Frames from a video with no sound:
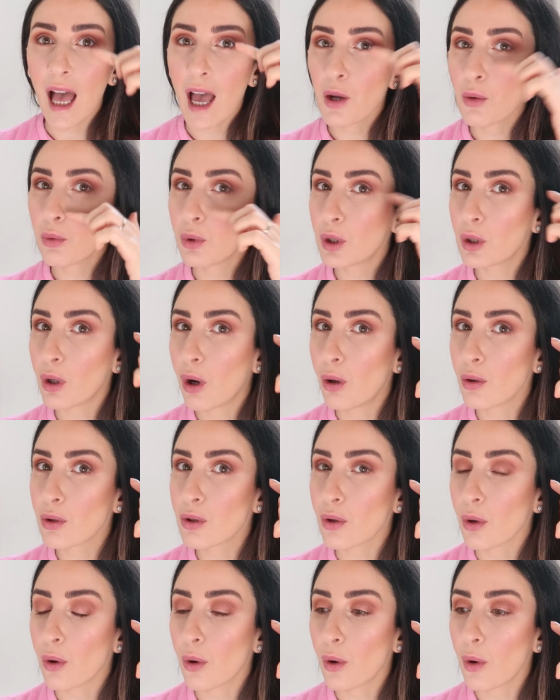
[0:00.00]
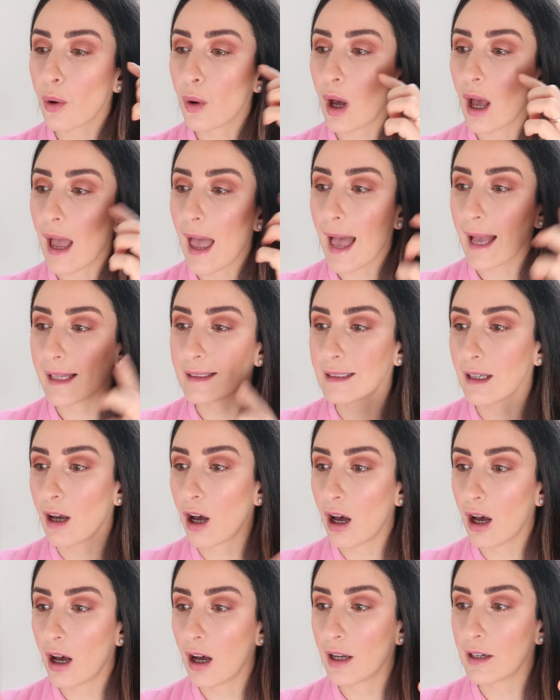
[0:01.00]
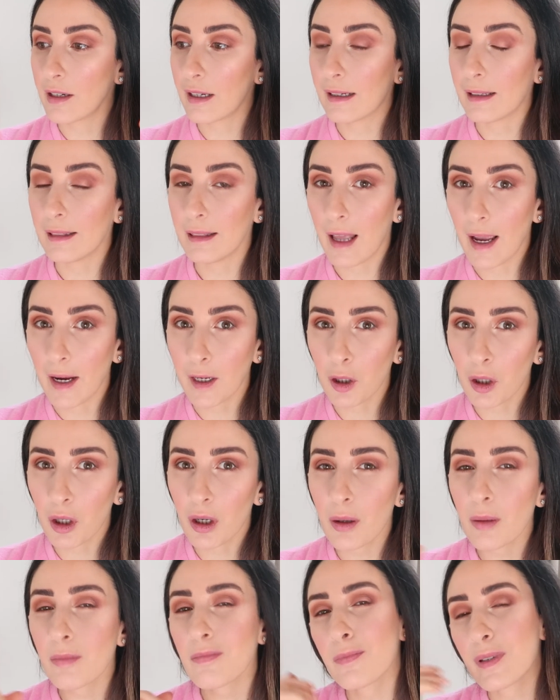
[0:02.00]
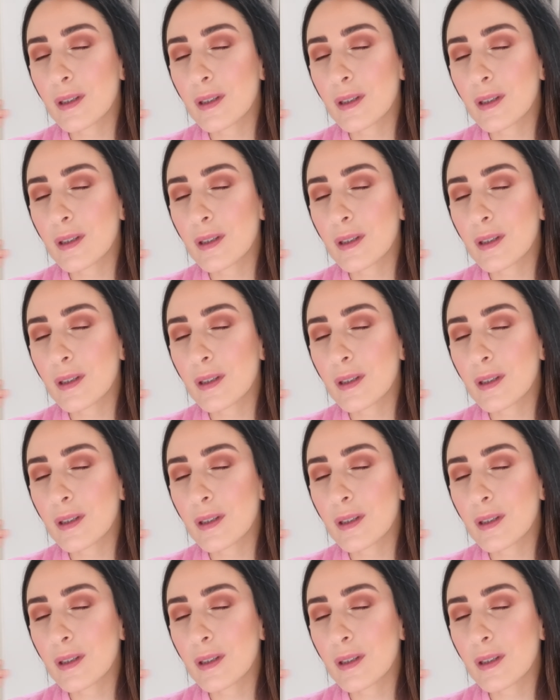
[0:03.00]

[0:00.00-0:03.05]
I would also add on a liner,